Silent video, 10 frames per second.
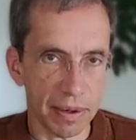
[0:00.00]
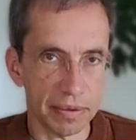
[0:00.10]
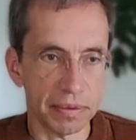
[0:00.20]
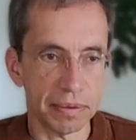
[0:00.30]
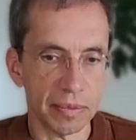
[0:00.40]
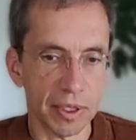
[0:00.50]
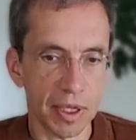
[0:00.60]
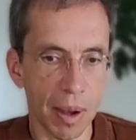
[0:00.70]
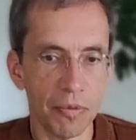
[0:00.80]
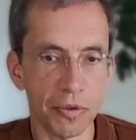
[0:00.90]
of
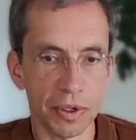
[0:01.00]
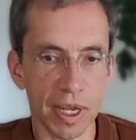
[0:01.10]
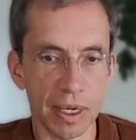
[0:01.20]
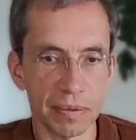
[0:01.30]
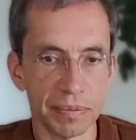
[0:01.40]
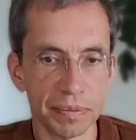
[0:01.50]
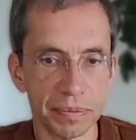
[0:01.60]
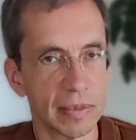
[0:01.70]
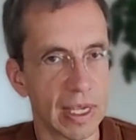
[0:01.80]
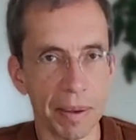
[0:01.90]
comfort and
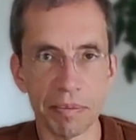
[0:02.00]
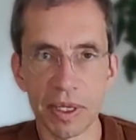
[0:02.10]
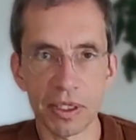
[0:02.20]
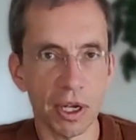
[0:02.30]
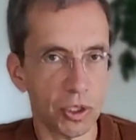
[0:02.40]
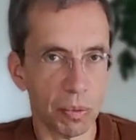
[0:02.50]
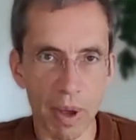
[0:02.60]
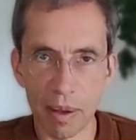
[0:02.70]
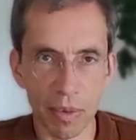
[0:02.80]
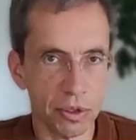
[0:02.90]
kept me in touch with
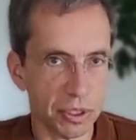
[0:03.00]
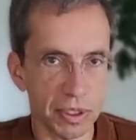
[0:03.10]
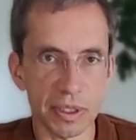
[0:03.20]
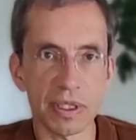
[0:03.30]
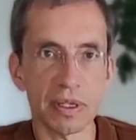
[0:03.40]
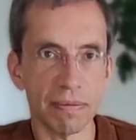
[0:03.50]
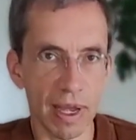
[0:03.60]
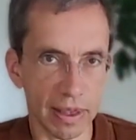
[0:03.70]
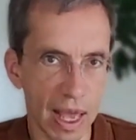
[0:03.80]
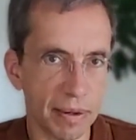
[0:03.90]
my emotions and stuff
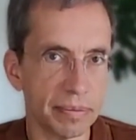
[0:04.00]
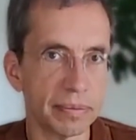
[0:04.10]
like that.